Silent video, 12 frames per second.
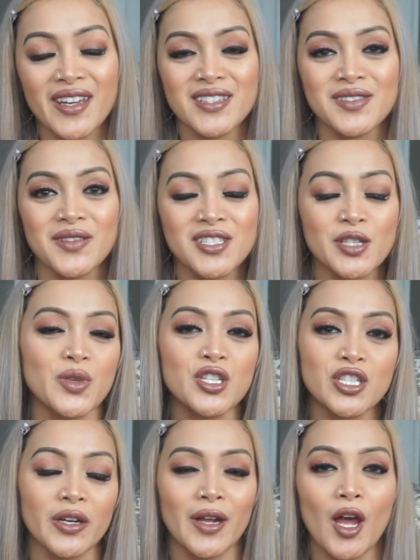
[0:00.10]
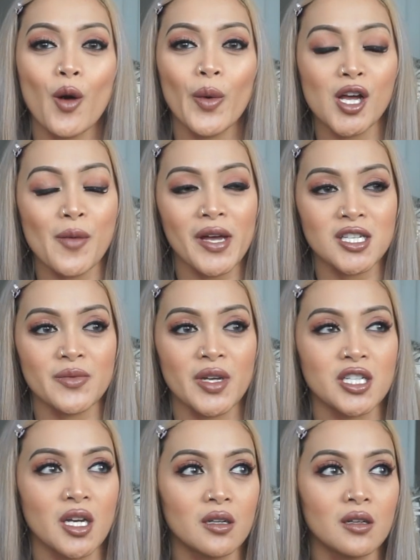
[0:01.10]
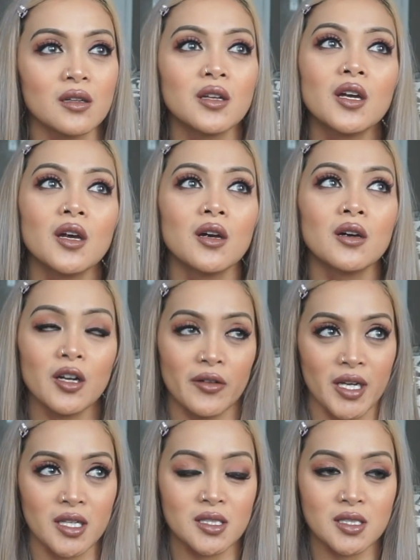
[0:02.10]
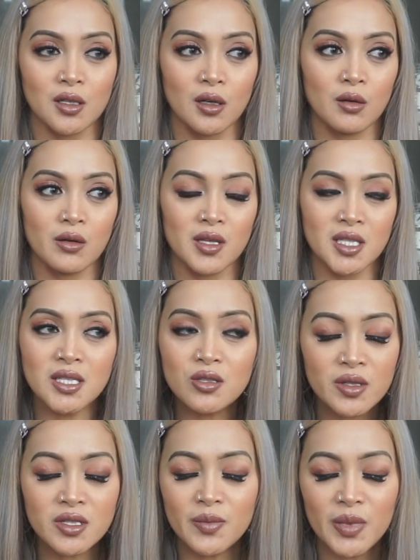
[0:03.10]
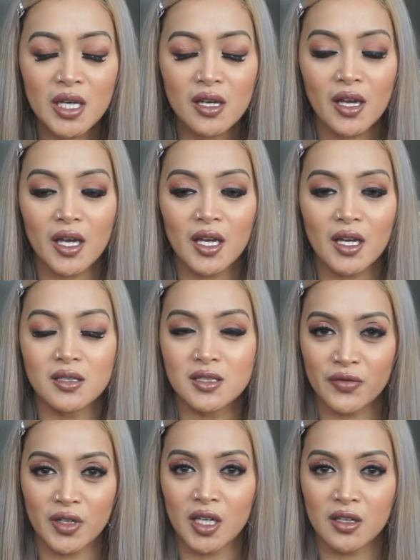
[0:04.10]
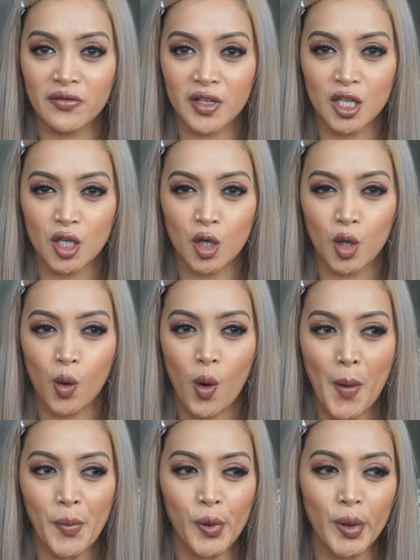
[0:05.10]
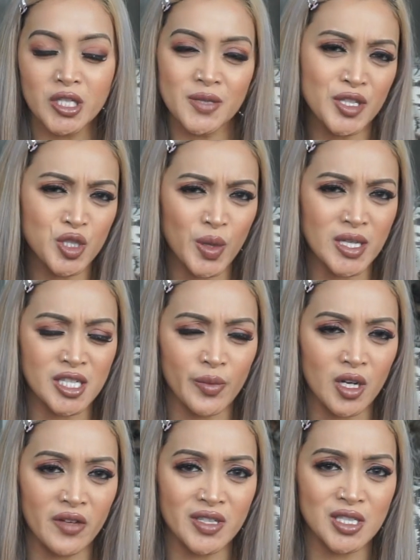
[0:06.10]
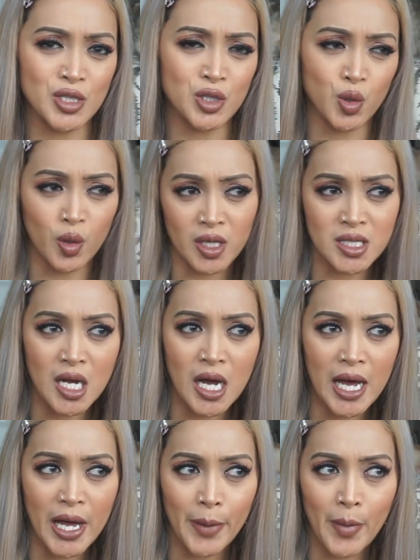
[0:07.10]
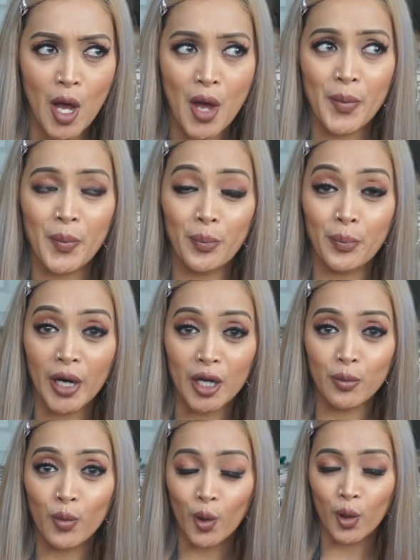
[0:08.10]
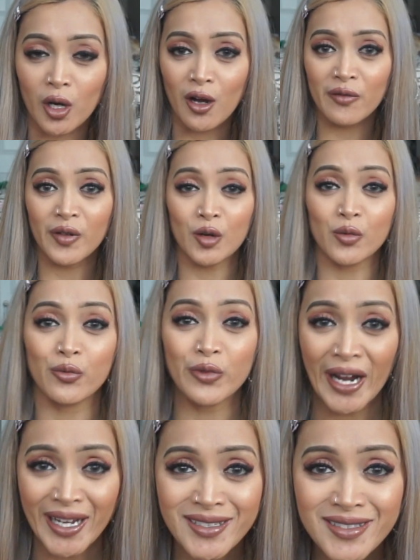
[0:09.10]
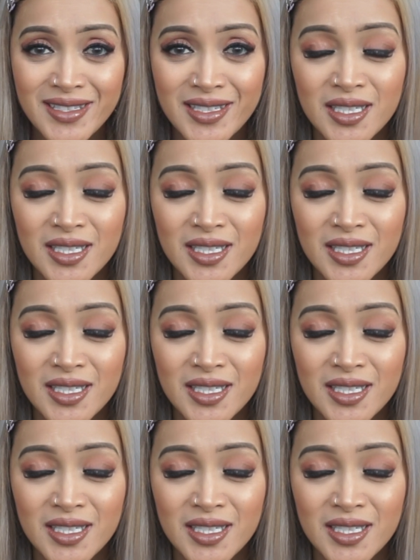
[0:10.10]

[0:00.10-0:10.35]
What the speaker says: Hey guys, what's up? It's Sharee. Welcome back to my channel. Alright, so this is going to be a different kind of video. I'm going to be doing somewhat of a story time, but more of a rant.